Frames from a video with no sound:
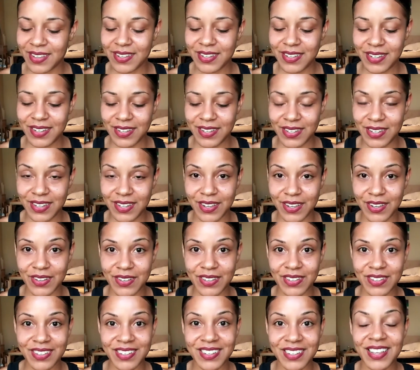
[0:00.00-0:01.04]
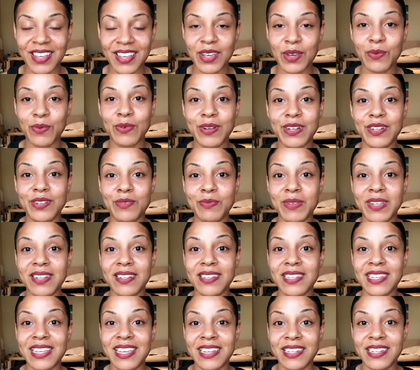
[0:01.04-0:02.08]
TCOs, which
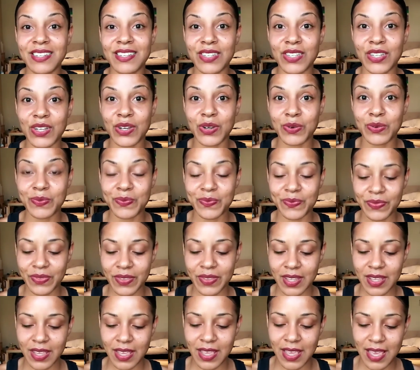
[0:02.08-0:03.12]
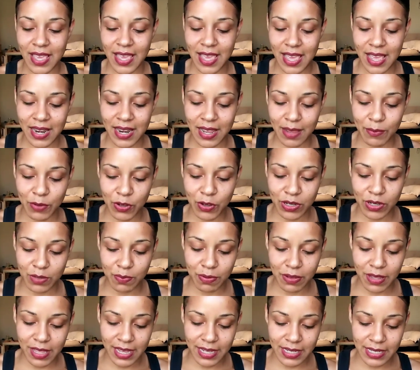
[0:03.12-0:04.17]
means it is so. And I'm going to
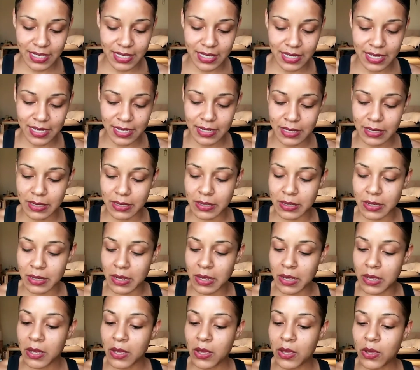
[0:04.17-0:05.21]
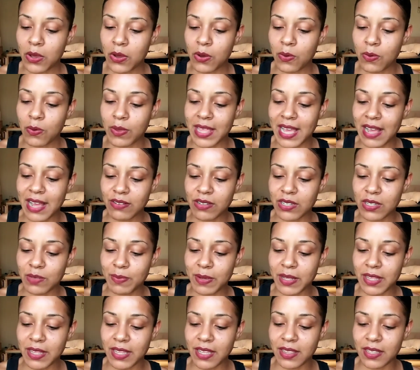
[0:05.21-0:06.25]
place this, without
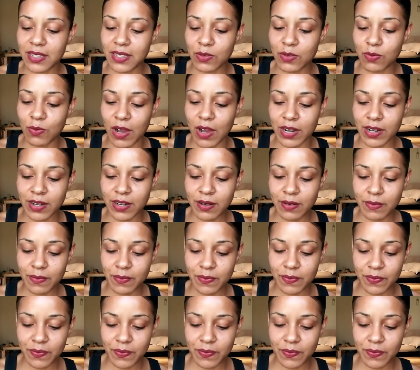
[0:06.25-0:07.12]
spilling this water,